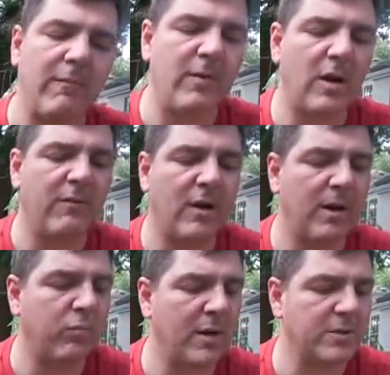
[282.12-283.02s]
I'm very
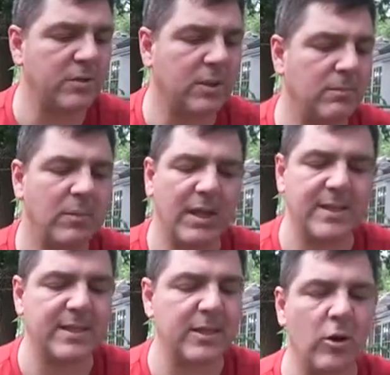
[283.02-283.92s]
impressed with them. Like I
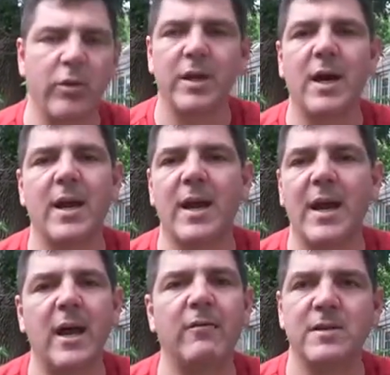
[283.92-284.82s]
said, the only con I
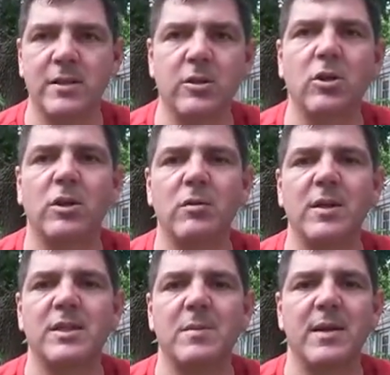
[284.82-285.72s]
have is that they're a little
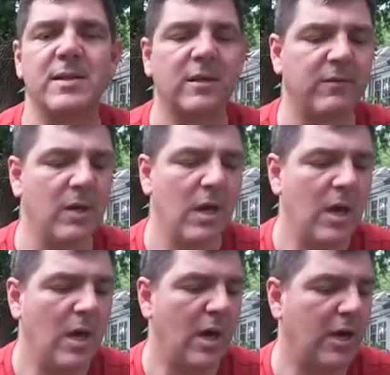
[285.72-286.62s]
bit expensive.
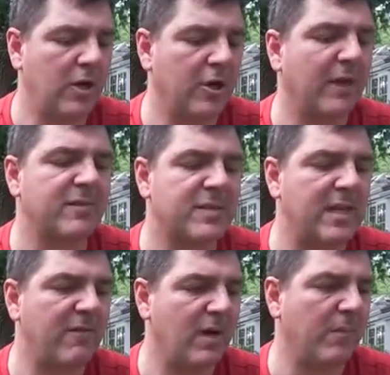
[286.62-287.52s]
You're going to have to
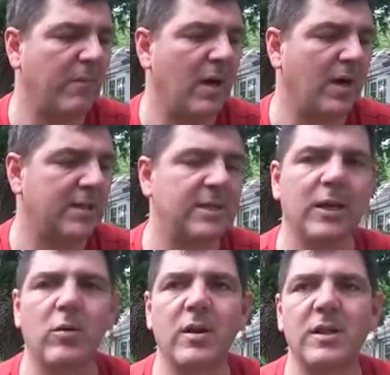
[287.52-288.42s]
save up to
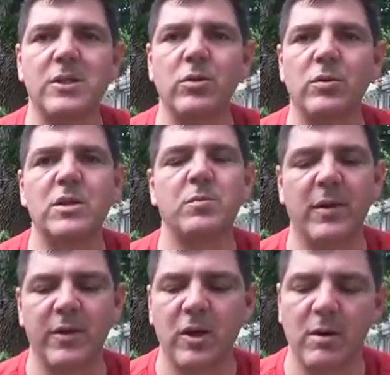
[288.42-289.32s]
get one of these coolers,
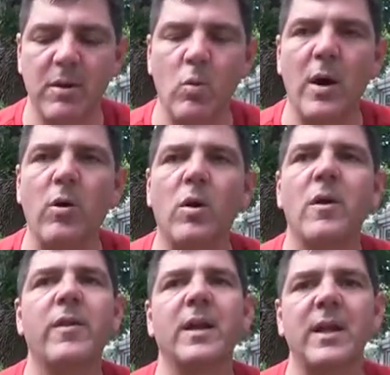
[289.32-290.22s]
but they're going to be well
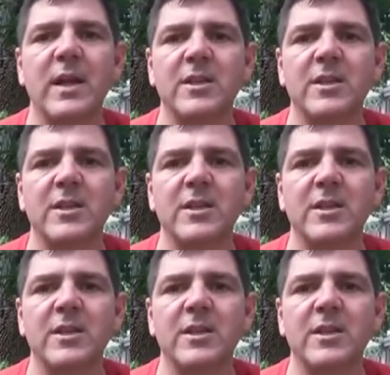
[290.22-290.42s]
worth it.